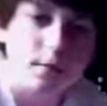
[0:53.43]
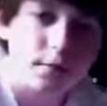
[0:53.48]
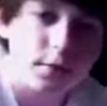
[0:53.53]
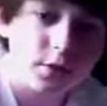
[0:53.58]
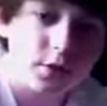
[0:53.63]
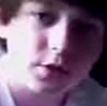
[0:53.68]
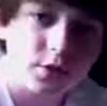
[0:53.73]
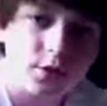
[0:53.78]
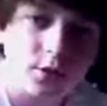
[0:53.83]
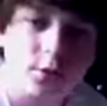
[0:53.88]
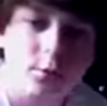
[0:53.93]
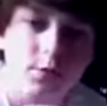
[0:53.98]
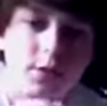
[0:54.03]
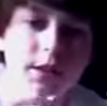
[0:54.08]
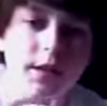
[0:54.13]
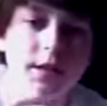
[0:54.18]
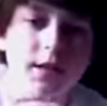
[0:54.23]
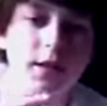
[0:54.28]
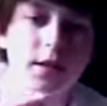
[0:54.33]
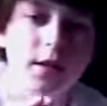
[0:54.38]
it's a normal
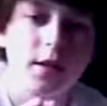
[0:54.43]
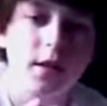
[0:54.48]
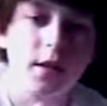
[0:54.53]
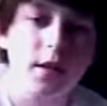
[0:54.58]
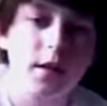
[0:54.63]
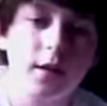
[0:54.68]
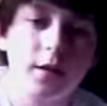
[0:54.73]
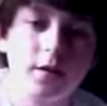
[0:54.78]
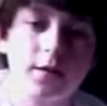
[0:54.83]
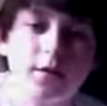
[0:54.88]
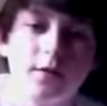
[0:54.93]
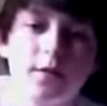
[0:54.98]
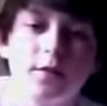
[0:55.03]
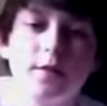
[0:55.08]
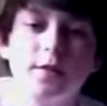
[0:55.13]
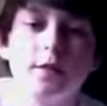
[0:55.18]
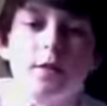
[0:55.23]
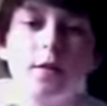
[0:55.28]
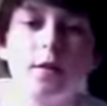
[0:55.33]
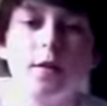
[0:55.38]
deck of
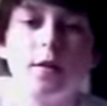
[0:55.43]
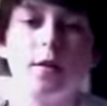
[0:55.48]
cards.